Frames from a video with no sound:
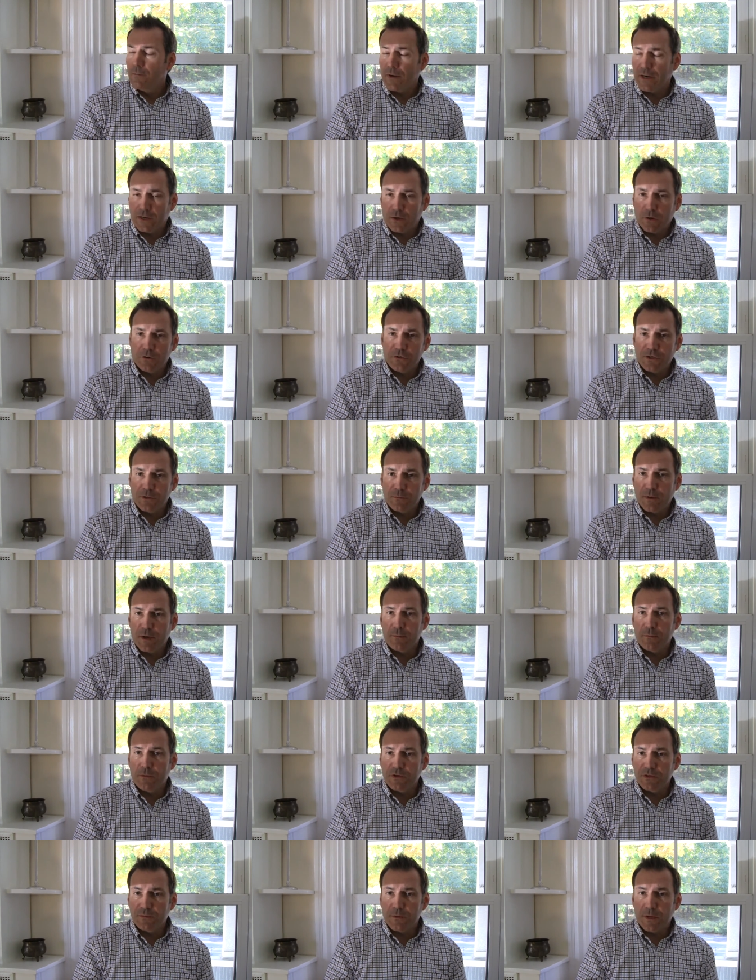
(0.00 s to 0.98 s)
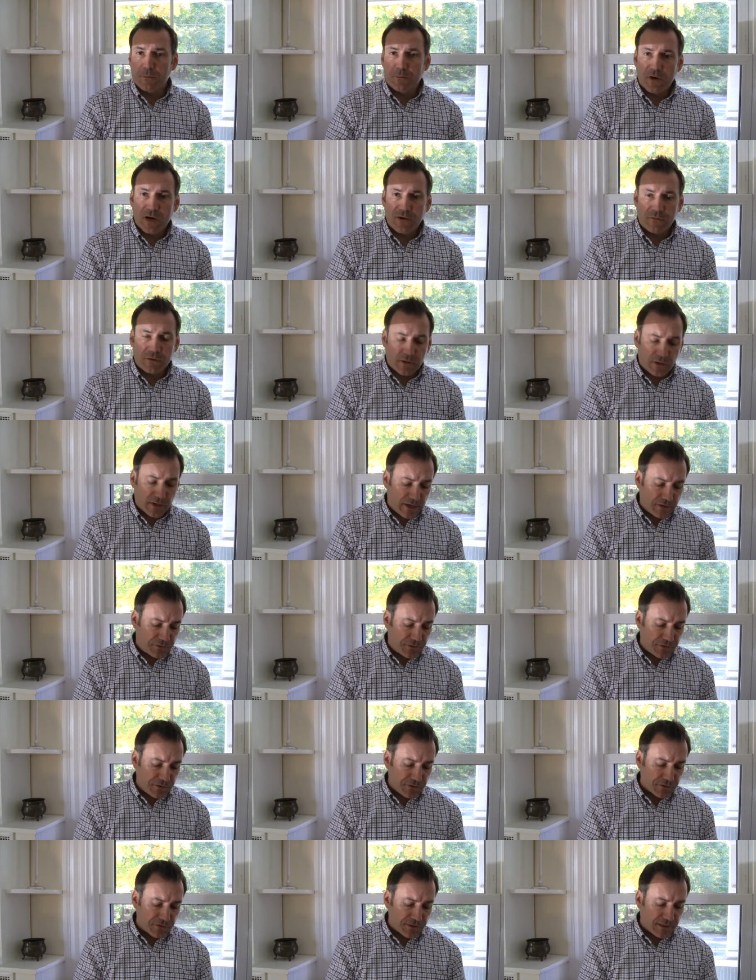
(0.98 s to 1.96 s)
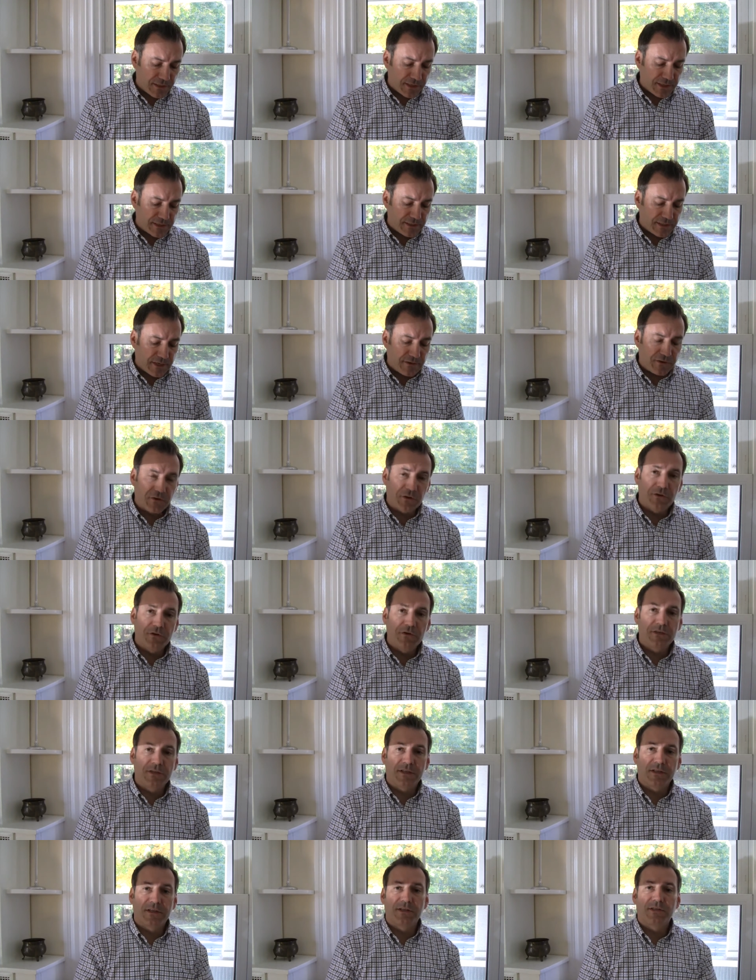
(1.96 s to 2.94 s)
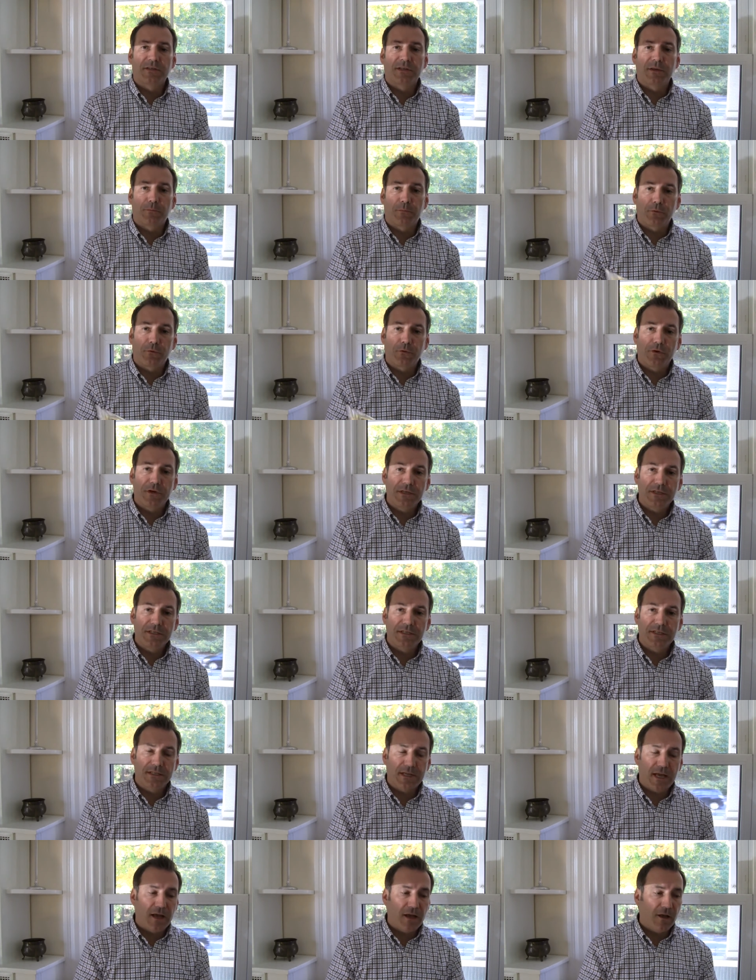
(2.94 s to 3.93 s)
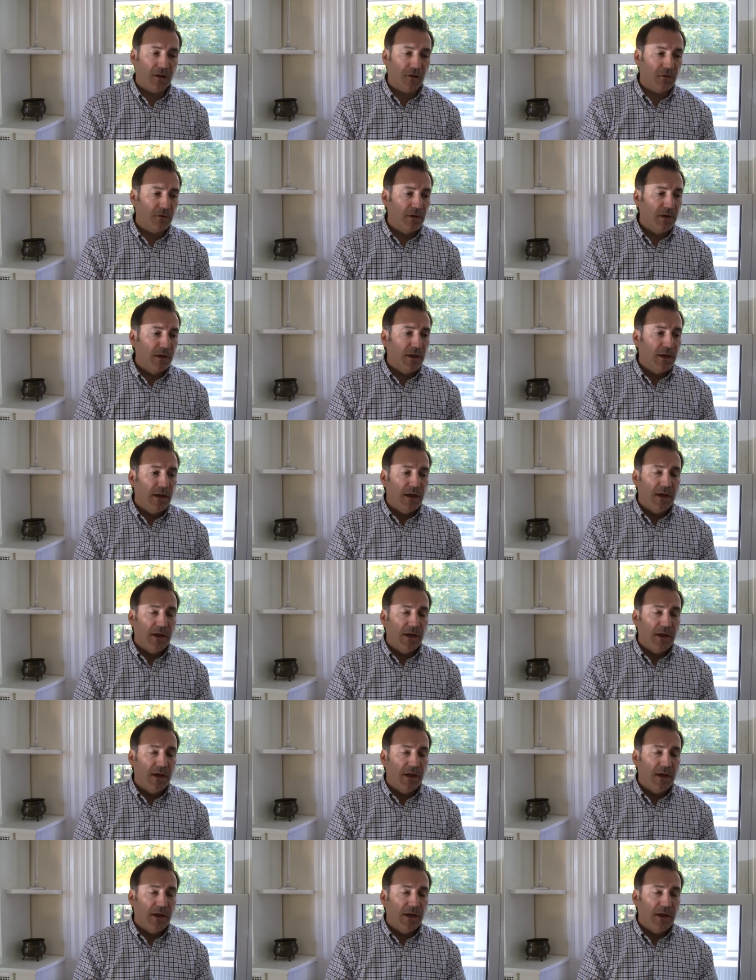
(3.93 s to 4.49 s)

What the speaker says: coaching members, my private clients are using, is that they're using this to pre-sell